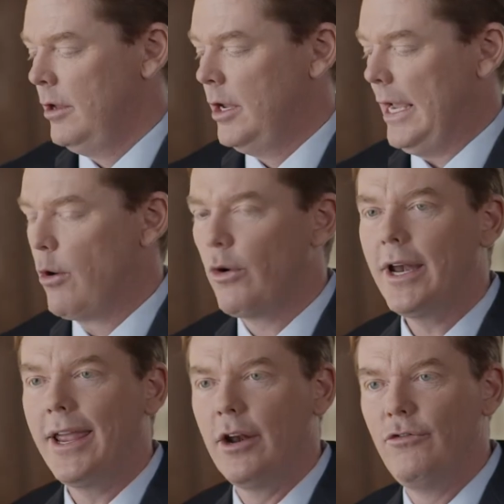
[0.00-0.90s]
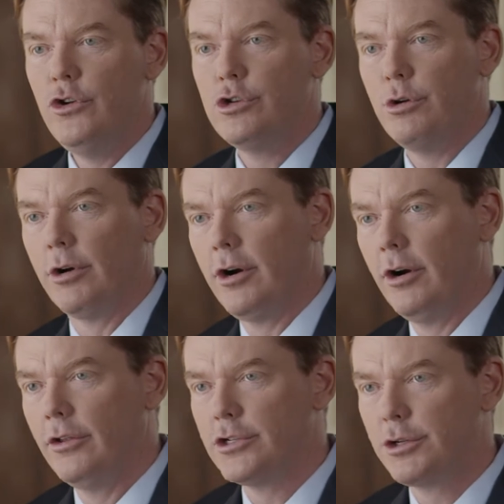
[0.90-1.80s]
In order to get a fusion to
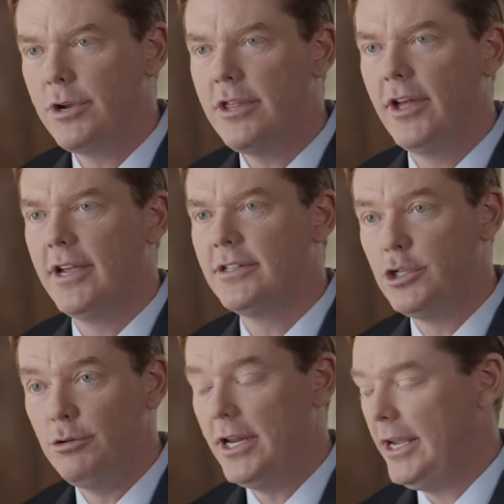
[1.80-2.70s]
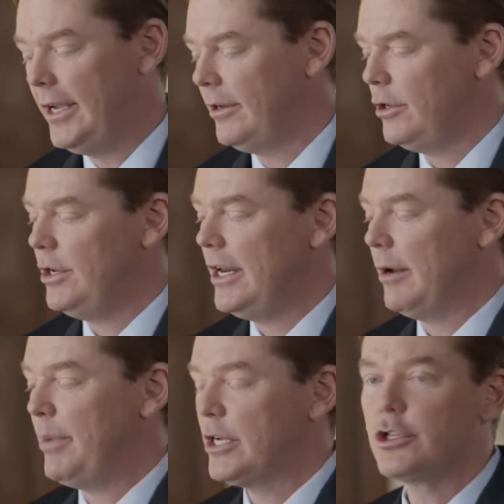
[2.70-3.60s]
occur, there's three things that you need. You need a
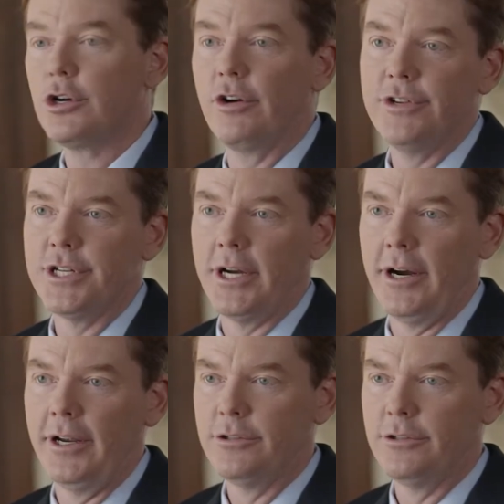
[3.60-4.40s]
big surface area.